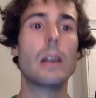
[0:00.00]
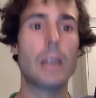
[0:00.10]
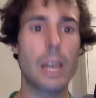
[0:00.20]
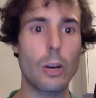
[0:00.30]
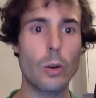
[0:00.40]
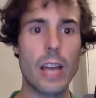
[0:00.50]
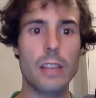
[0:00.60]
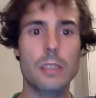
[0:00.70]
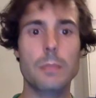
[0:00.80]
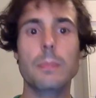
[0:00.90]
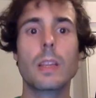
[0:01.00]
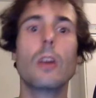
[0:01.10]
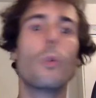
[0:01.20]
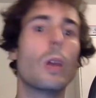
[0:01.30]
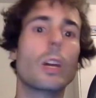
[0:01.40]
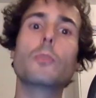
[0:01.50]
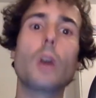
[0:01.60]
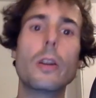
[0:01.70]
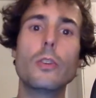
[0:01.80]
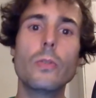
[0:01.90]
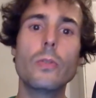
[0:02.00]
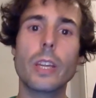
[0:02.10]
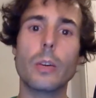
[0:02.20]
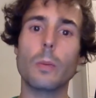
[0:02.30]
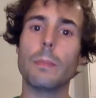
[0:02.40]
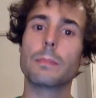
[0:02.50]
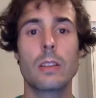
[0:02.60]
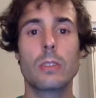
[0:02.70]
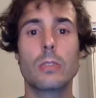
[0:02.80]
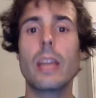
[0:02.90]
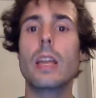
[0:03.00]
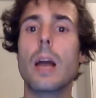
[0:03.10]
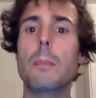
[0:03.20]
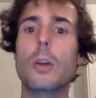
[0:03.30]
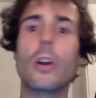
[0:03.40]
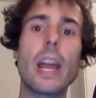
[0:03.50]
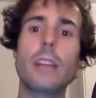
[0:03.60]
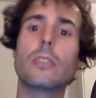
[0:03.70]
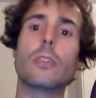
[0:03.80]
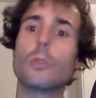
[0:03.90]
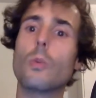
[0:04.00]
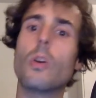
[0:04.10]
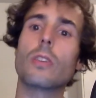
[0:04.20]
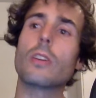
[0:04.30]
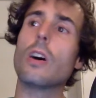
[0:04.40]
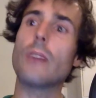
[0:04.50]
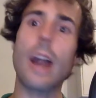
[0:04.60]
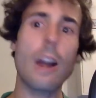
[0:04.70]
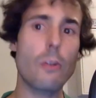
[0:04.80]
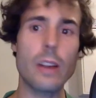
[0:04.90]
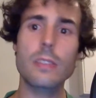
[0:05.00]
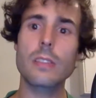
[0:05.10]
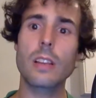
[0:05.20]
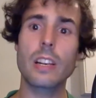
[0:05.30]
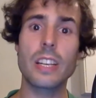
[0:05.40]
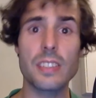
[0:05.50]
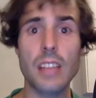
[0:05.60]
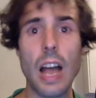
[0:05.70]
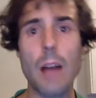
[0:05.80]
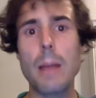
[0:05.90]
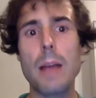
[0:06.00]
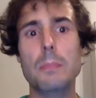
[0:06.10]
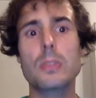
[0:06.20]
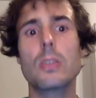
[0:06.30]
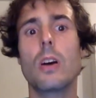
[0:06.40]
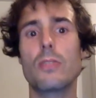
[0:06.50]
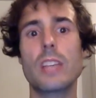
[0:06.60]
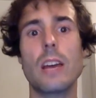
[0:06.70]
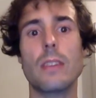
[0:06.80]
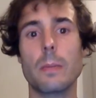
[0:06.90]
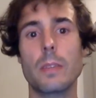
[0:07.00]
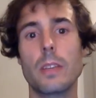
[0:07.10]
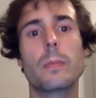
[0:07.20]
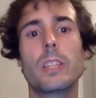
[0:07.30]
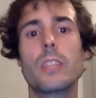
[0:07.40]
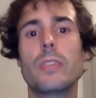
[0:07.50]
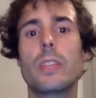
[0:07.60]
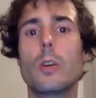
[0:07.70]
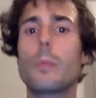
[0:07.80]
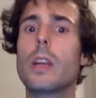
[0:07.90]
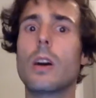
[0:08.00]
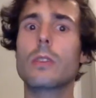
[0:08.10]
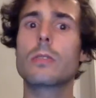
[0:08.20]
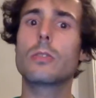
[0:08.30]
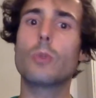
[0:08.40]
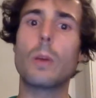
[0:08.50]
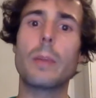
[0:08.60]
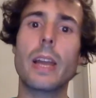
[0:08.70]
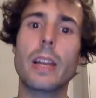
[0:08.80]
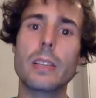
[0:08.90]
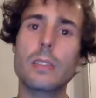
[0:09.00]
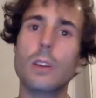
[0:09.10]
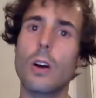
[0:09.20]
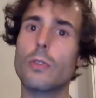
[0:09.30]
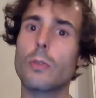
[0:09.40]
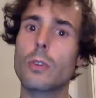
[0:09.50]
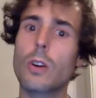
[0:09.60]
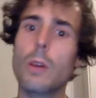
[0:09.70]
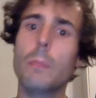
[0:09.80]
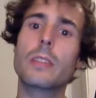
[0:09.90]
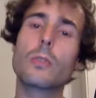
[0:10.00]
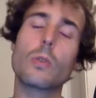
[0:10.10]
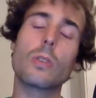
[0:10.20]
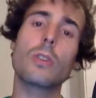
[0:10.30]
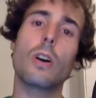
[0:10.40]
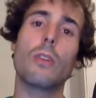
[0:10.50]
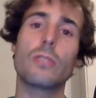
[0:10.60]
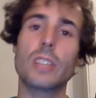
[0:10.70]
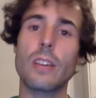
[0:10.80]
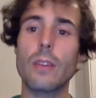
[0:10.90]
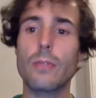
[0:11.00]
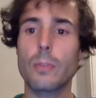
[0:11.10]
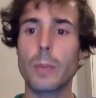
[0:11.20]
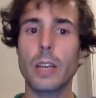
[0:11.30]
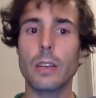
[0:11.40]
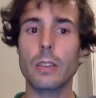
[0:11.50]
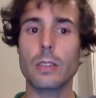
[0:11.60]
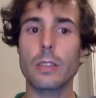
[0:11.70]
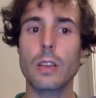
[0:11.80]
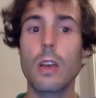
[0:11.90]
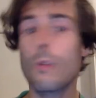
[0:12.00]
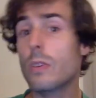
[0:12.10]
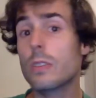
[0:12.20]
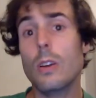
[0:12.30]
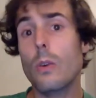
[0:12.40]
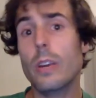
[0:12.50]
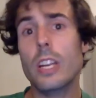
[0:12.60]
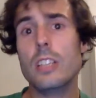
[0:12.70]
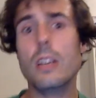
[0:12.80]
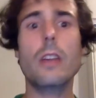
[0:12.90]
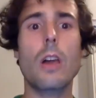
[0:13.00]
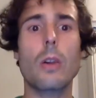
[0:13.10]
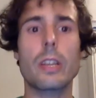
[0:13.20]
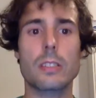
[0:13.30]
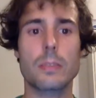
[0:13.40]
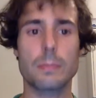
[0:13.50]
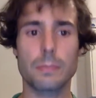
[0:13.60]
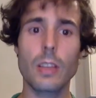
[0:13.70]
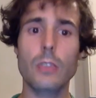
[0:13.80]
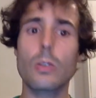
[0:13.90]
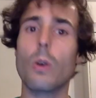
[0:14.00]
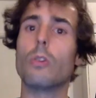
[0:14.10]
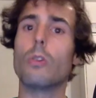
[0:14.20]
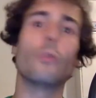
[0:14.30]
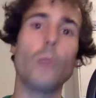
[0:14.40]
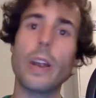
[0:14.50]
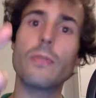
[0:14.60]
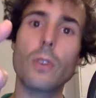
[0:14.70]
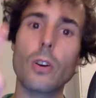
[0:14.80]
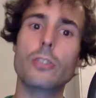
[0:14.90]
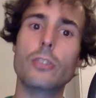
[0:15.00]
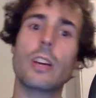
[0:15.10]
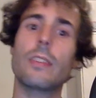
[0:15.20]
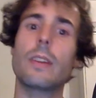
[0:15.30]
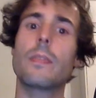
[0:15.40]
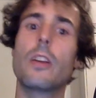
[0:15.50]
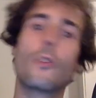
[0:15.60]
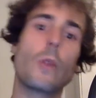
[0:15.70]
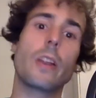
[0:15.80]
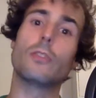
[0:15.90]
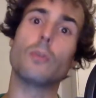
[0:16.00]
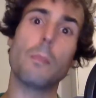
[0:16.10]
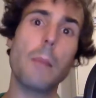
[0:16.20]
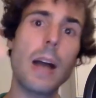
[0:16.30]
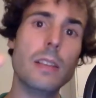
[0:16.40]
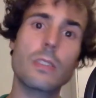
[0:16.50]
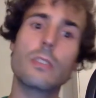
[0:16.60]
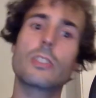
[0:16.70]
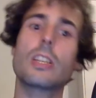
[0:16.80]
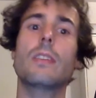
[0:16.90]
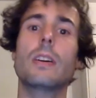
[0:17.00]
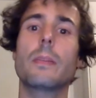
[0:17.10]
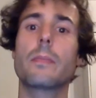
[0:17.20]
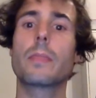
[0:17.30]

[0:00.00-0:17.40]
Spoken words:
Hello guys, welcome to a new video. Today I'm gonna enter the world of arrays, lists and maps of Java. This video belongs to a playlist of the complete course of Java for beginners, with no initial knowledge. So, ready for learn Java? Ready to master Java?